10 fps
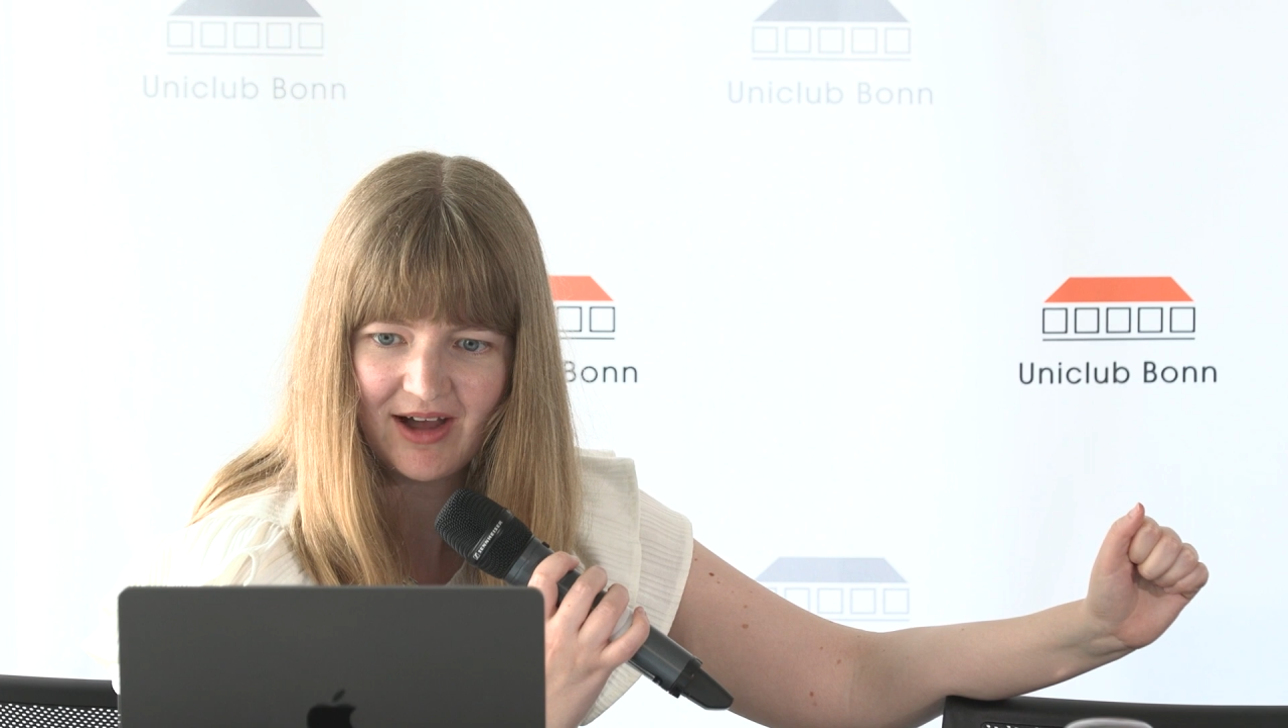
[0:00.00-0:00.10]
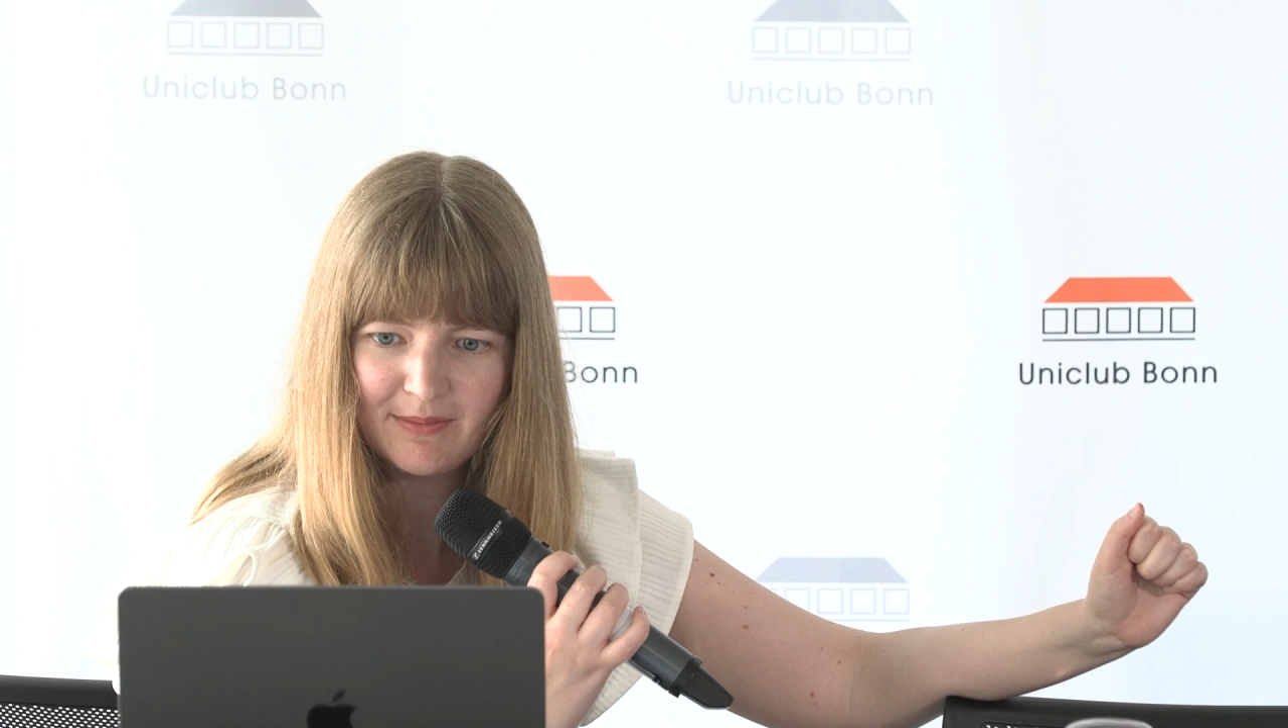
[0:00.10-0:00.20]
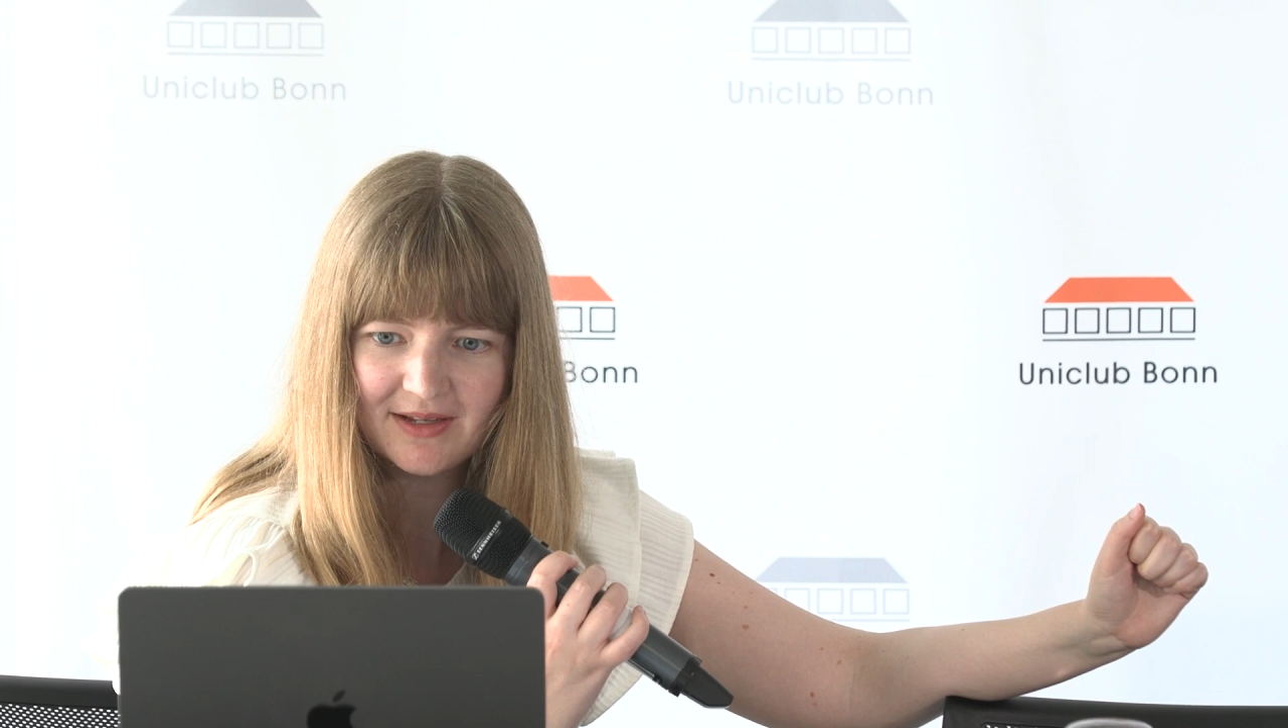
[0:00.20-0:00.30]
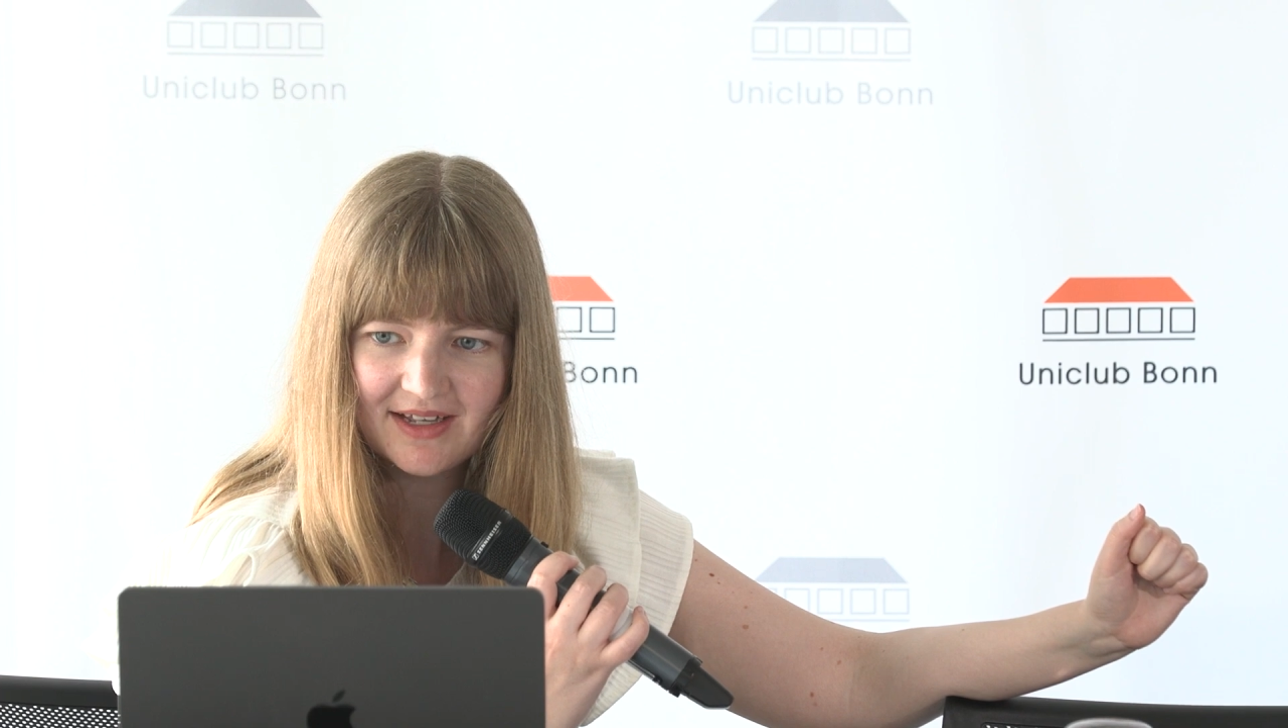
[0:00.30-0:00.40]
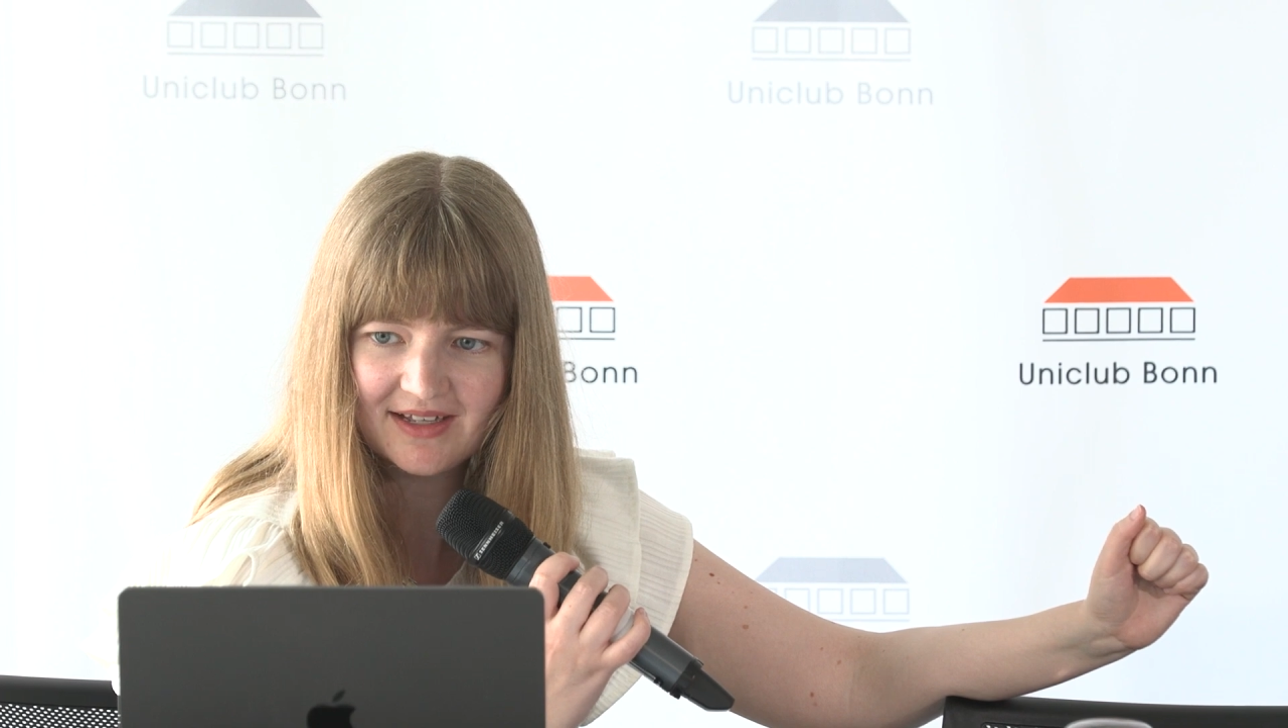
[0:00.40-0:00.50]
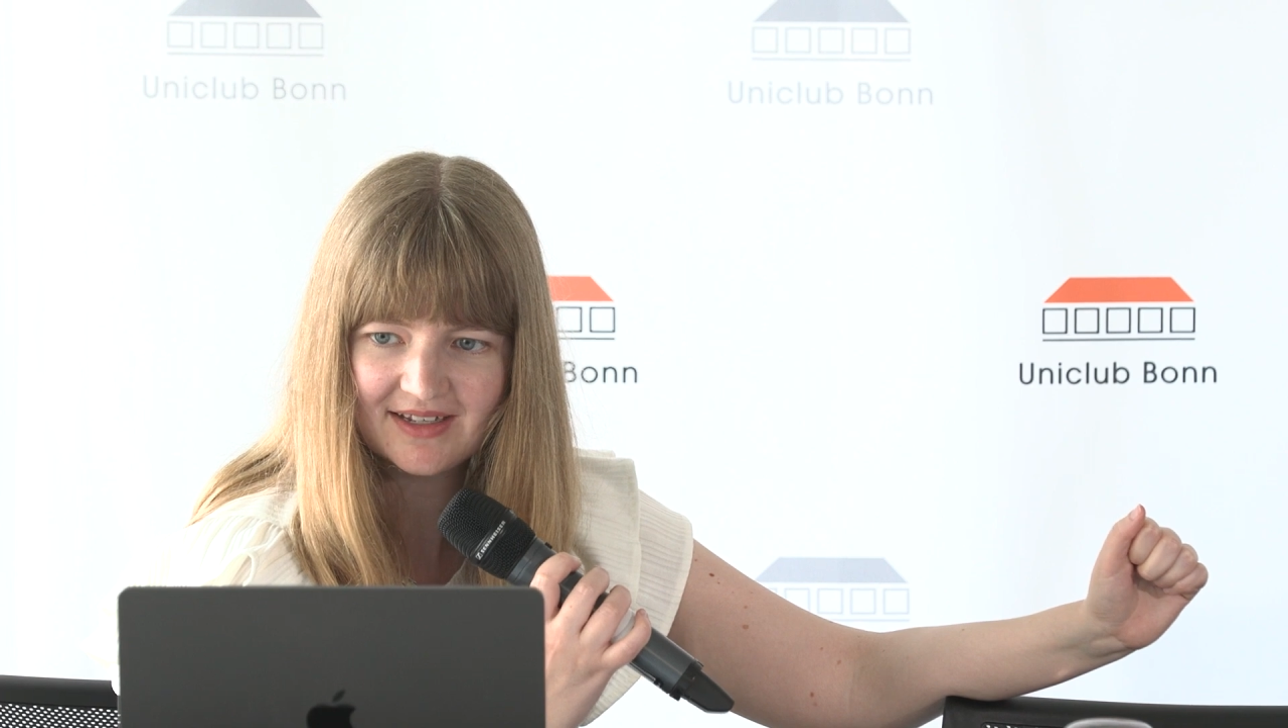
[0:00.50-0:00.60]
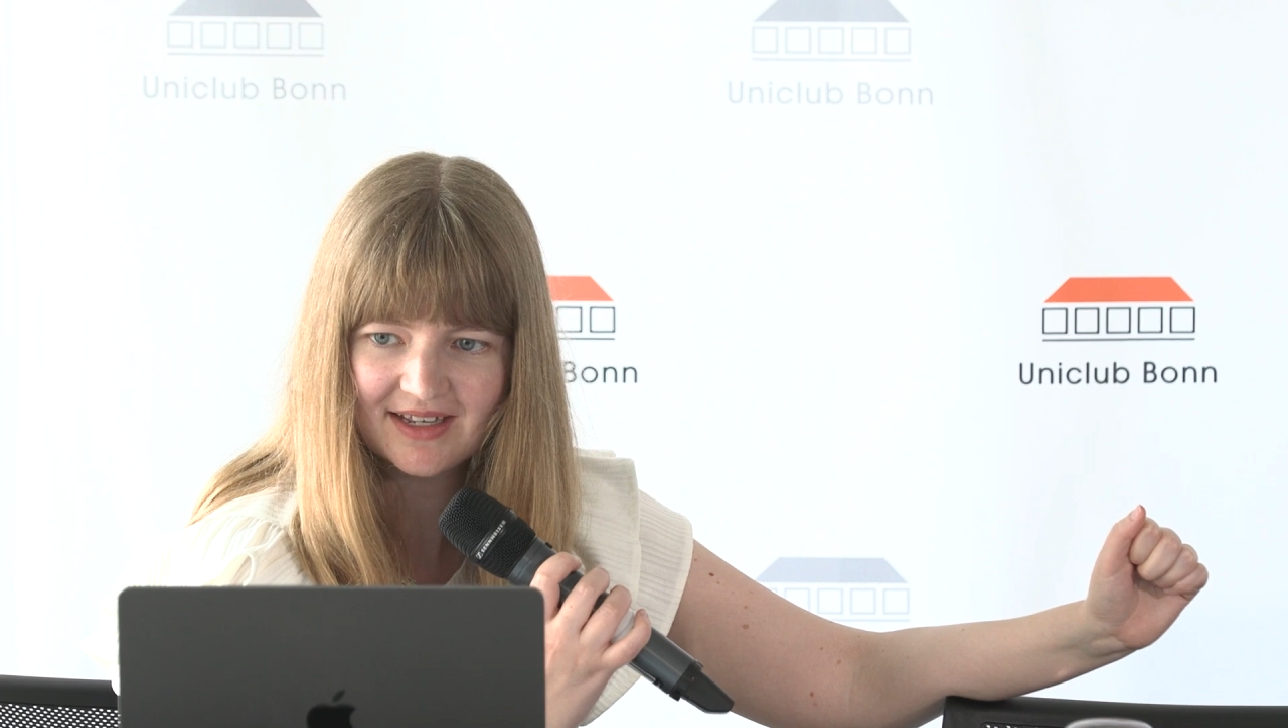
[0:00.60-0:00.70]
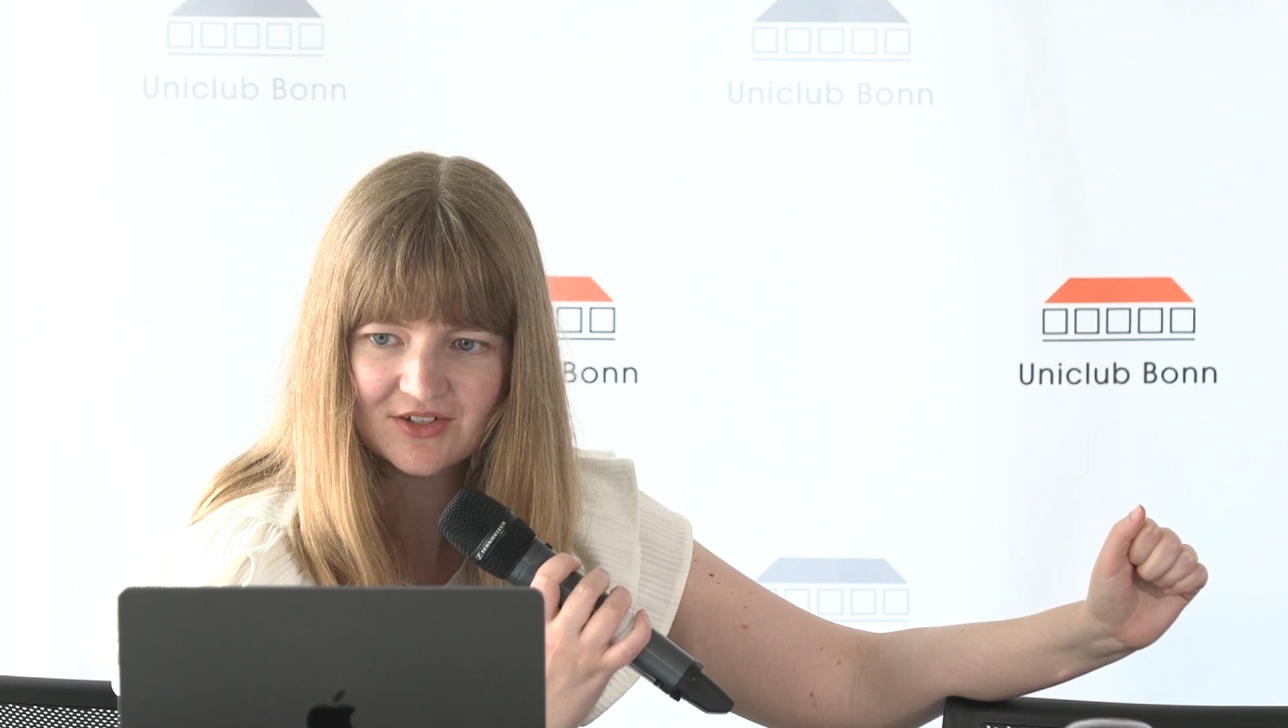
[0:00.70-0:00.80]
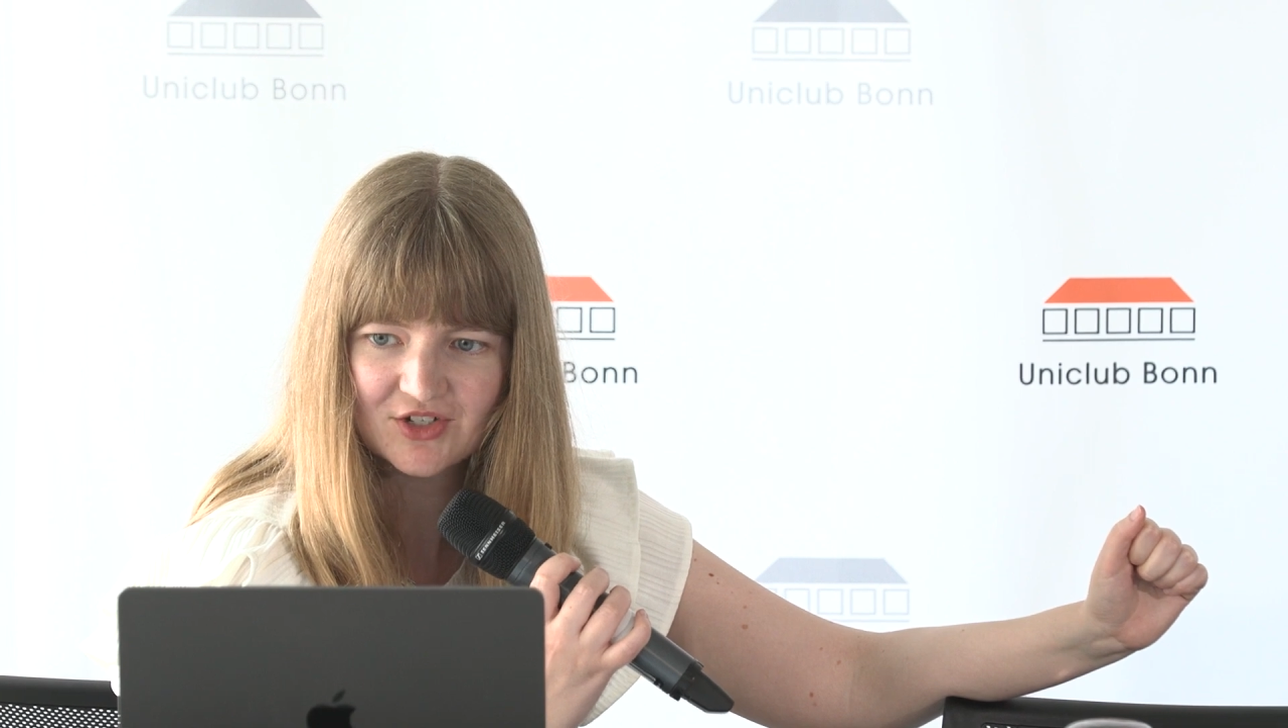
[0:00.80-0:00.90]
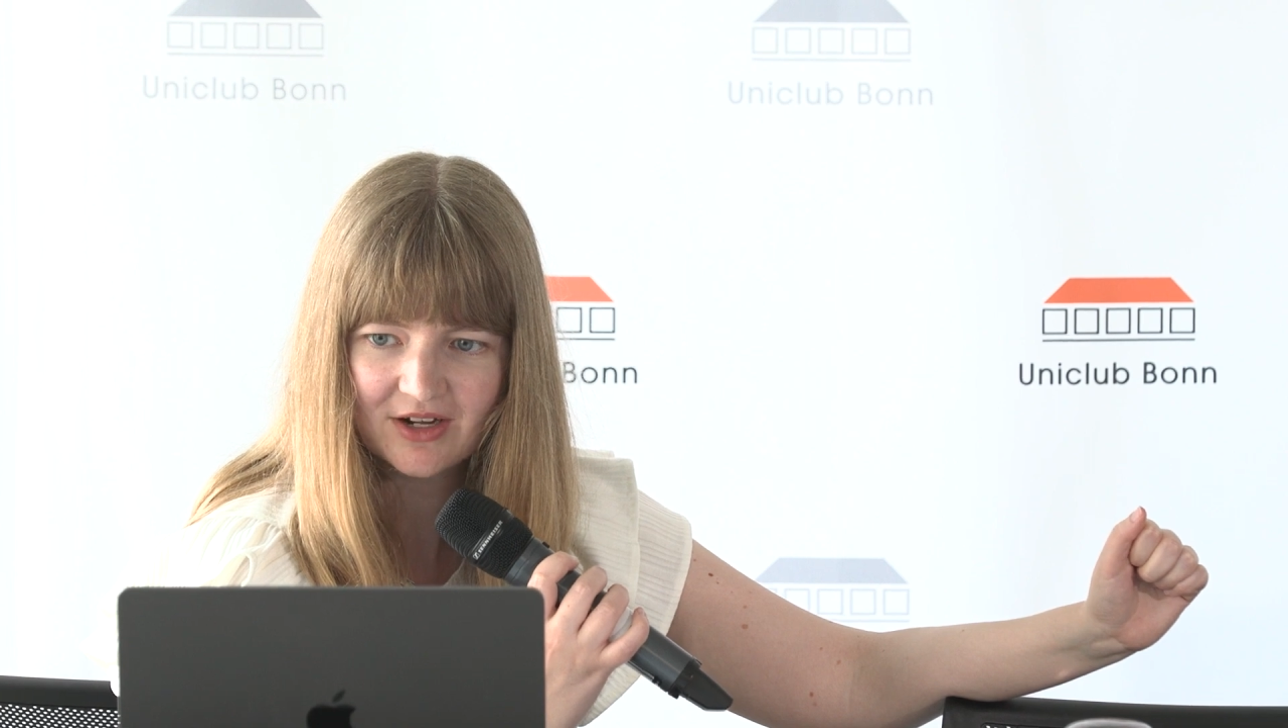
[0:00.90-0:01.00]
Abigail, yes,